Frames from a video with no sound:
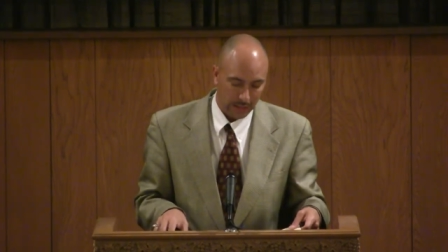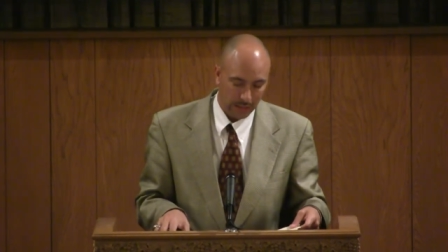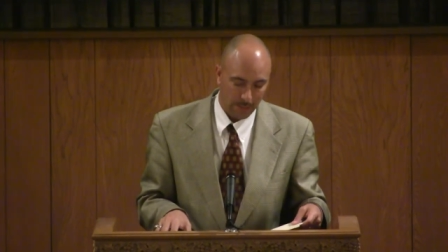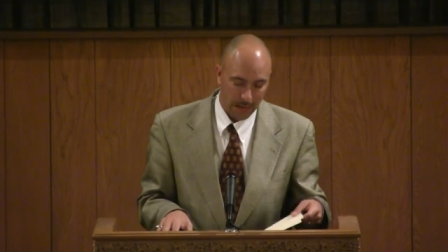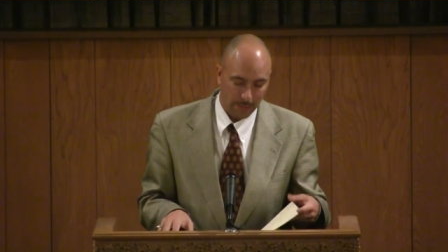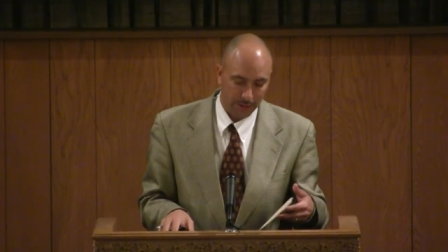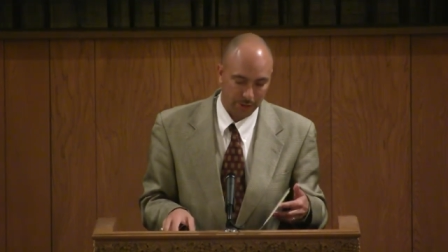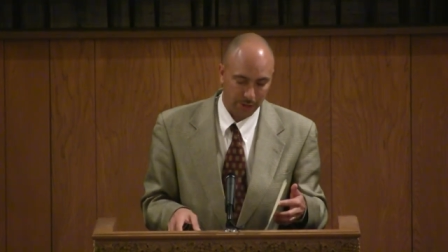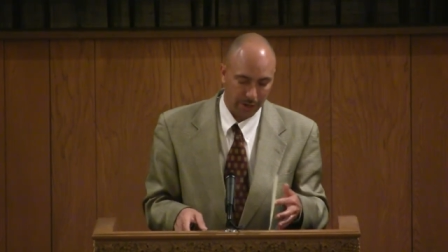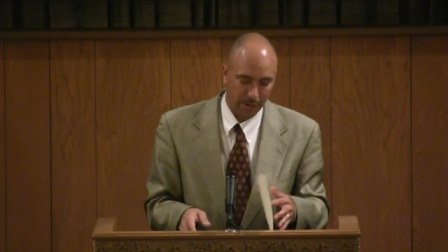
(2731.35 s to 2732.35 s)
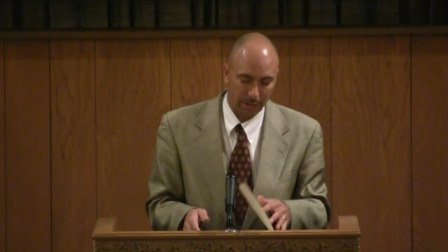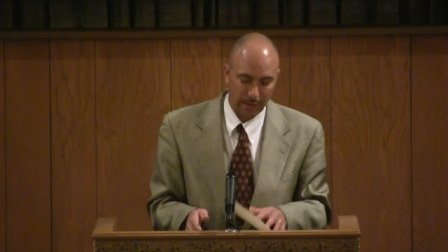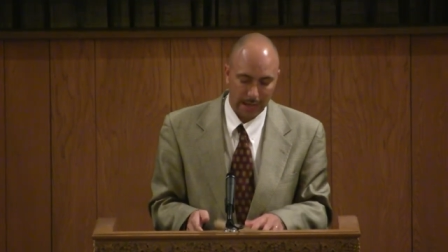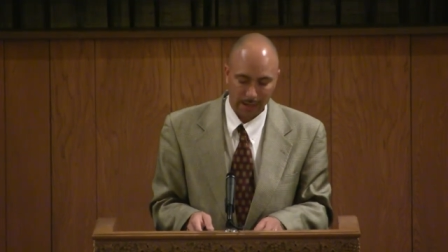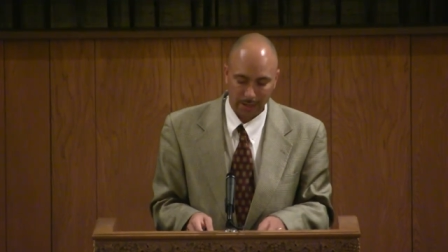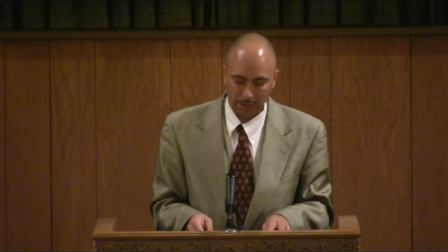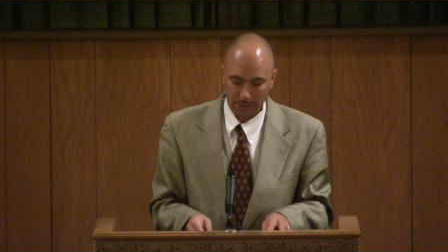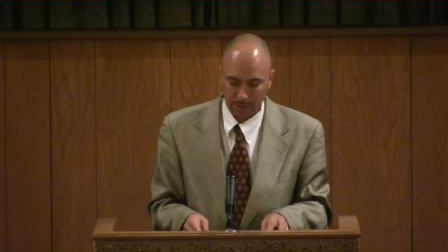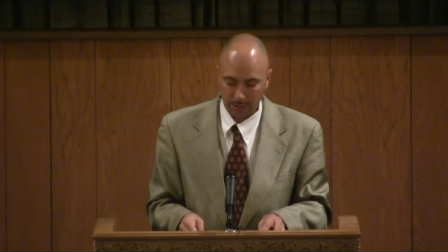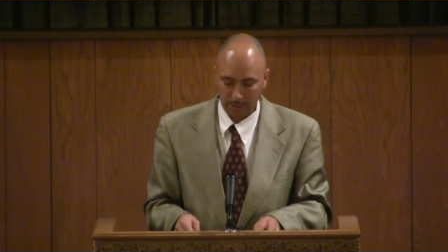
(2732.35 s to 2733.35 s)
It may be that you're here today and
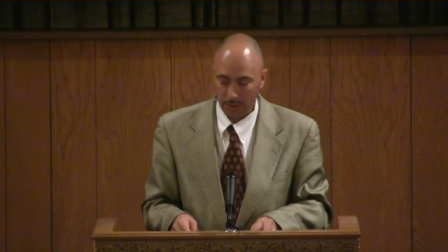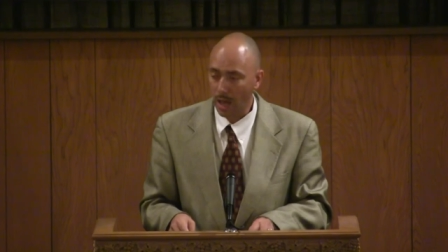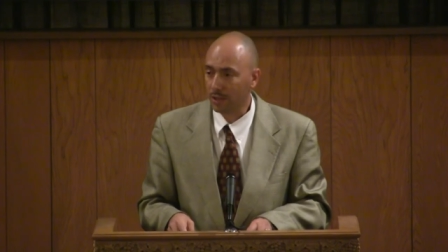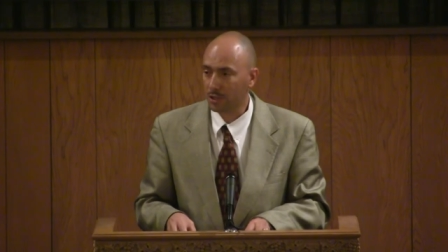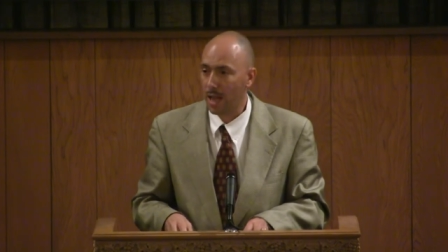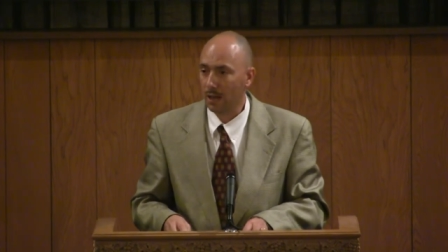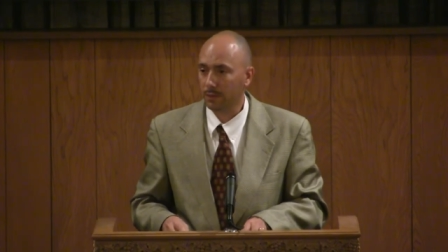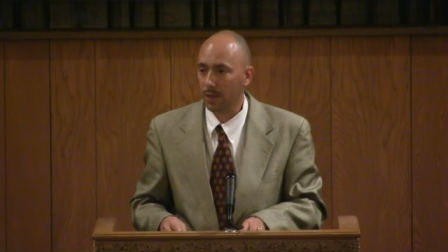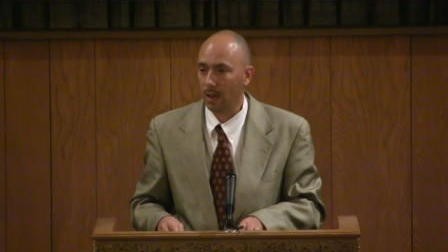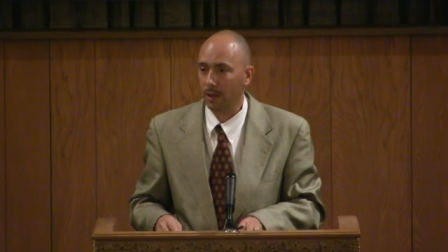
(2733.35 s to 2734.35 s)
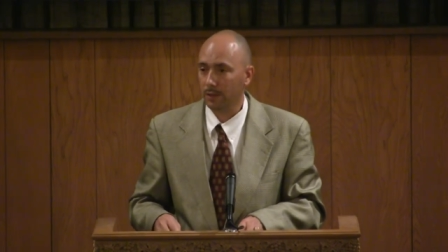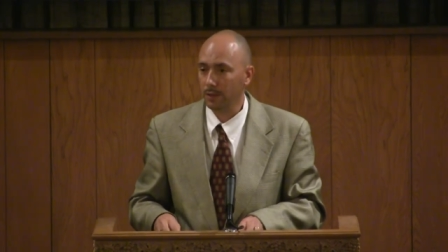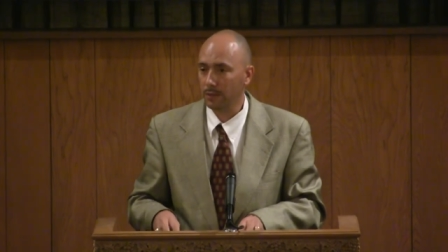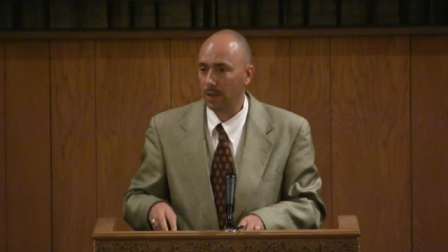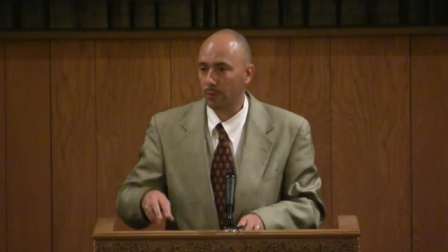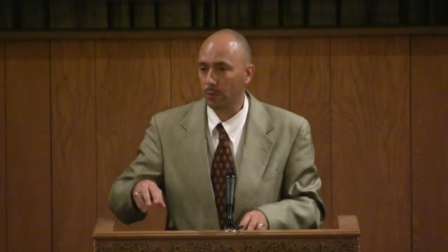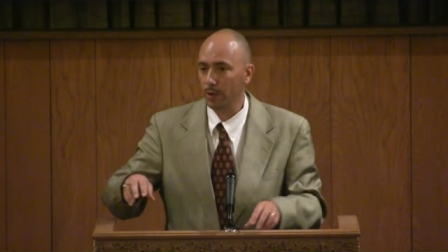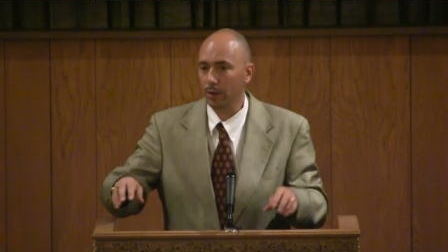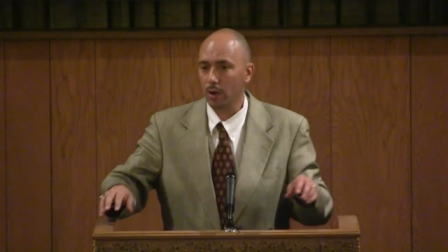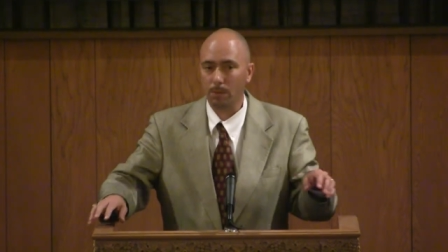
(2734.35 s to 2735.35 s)
you're not a child of God. If you've never
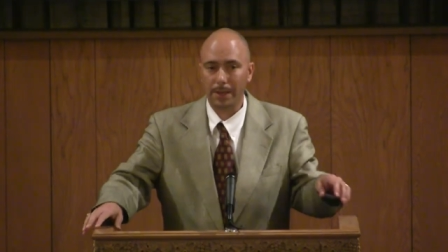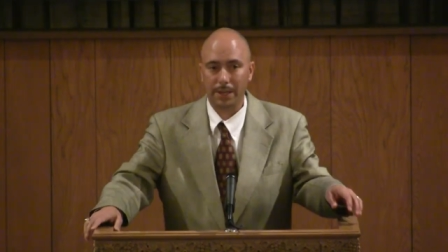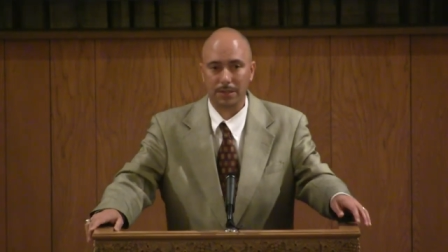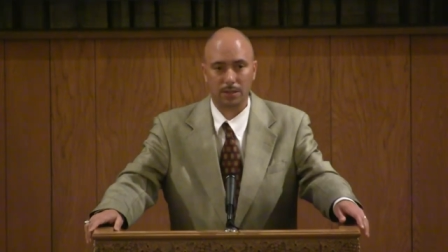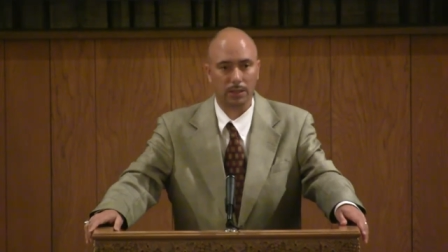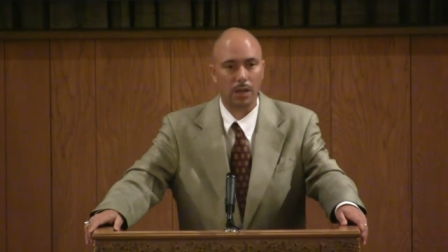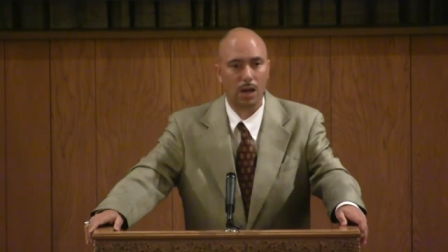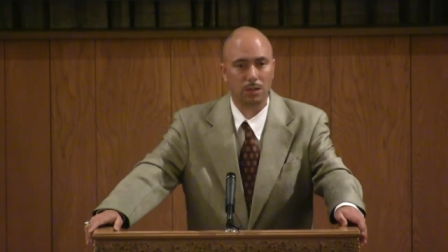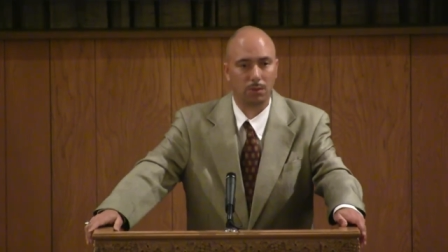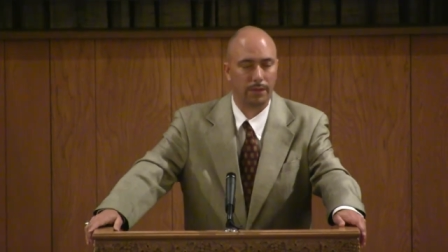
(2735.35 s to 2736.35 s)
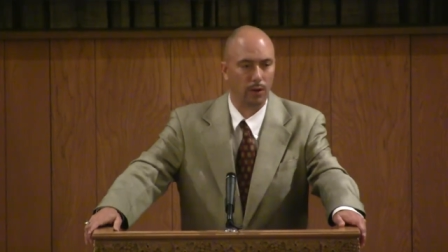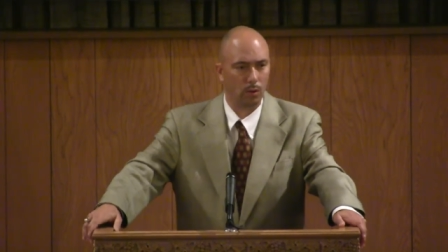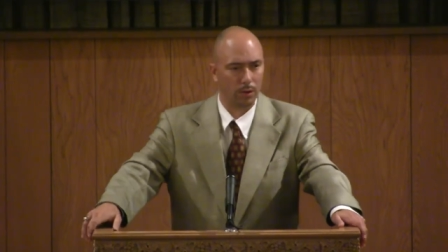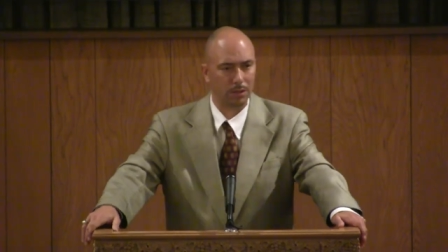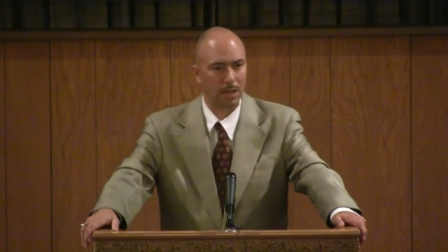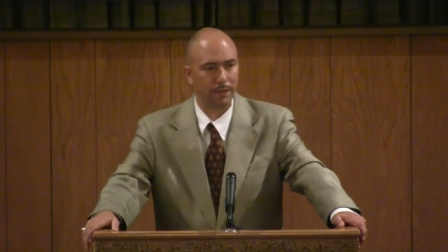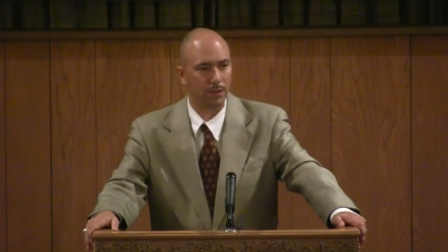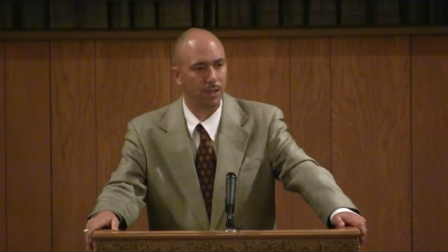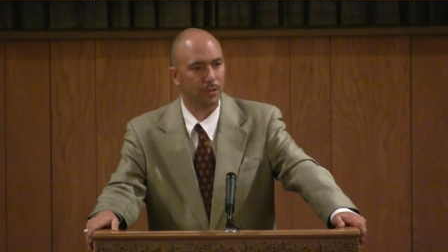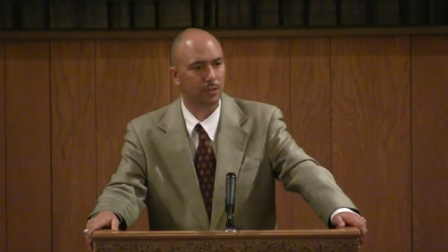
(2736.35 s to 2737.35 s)
rendered obedience to the gospel of our Lord and Savior
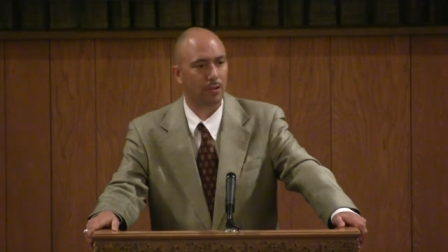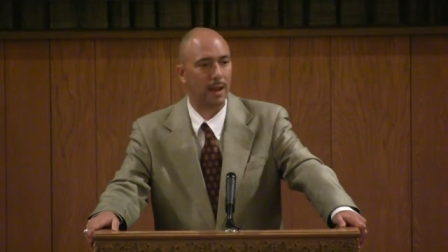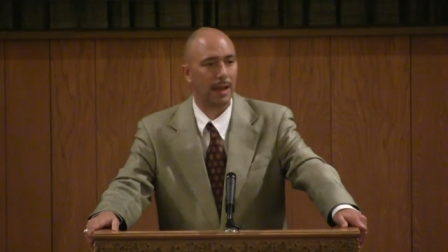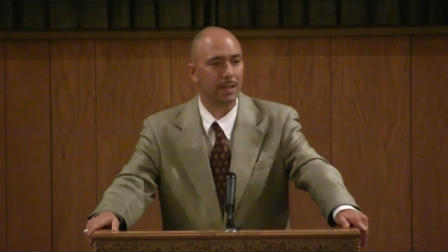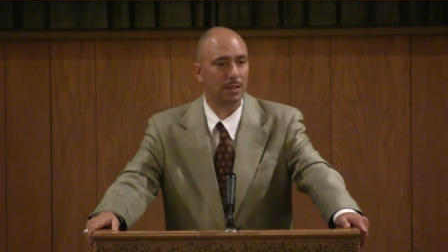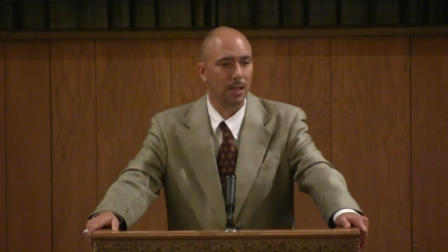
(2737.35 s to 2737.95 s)
Jesus Christ,